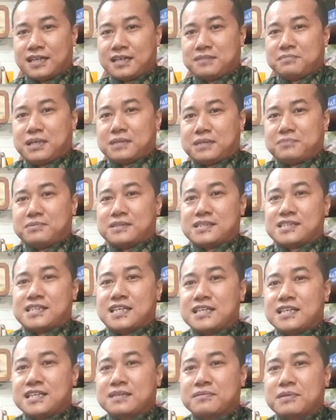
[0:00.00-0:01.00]
I might be
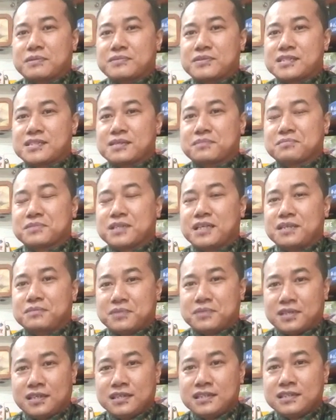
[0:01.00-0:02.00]
standing after some time,
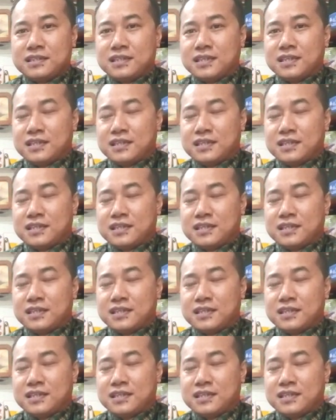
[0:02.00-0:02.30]
right?